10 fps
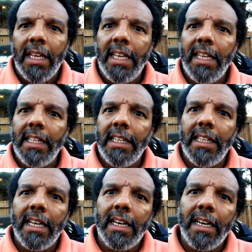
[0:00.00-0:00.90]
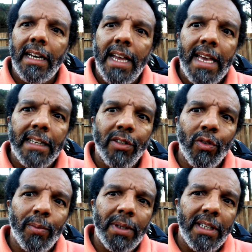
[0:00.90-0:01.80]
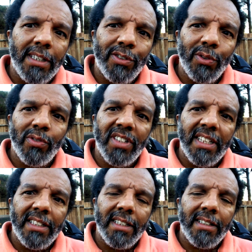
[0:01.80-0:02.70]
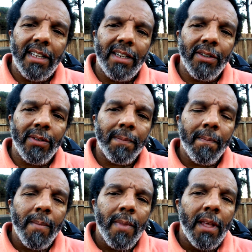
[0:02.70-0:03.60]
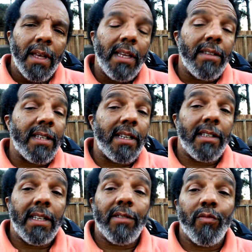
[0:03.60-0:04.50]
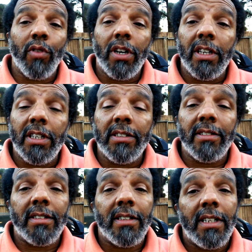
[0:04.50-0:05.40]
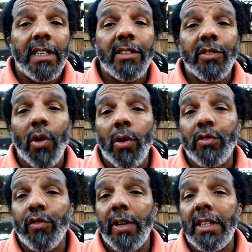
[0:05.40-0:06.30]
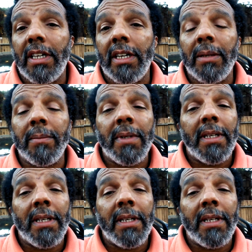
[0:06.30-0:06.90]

He had a little bit of issues getting it there. He said it runs, it starts right up,